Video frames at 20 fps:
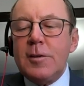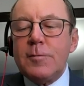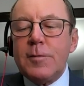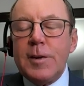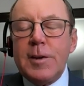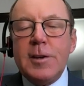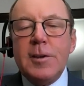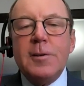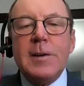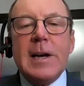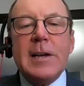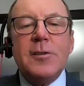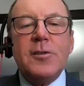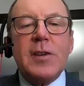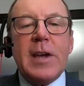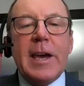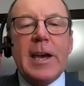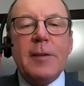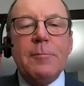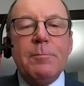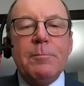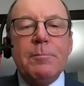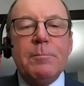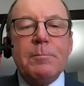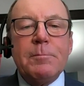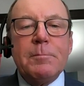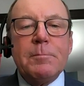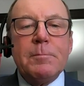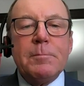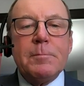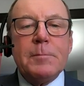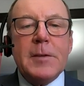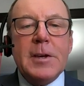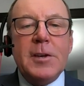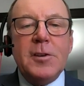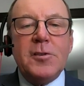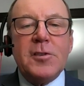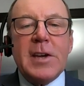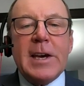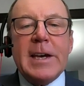for the USA.
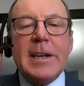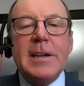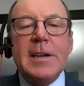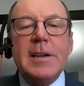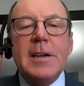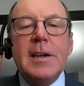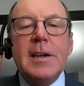He said,